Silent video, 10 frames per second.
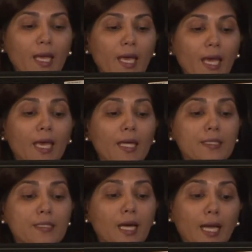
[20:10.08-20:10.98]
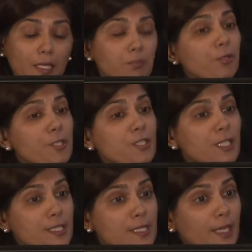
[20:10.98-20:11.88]
And I can
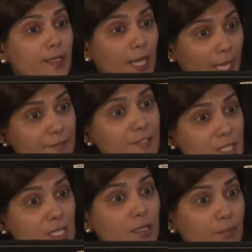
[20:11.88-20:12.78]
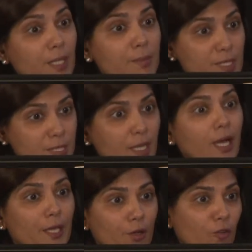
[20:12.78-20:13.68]
personally say that I have seen babies
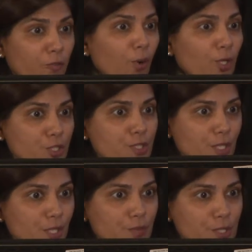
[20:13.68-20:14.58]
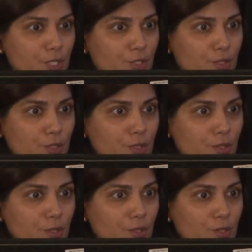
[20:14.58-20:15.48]
die of botched circumcisions.
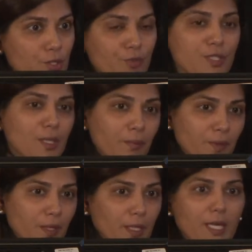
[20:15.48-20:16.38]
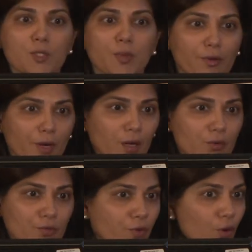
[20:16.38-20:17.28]
So for something that has been
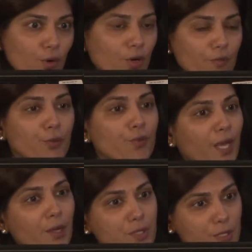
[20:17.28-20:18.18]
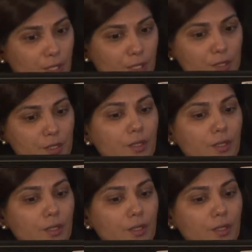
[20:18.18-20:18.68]
around for a few thousand years,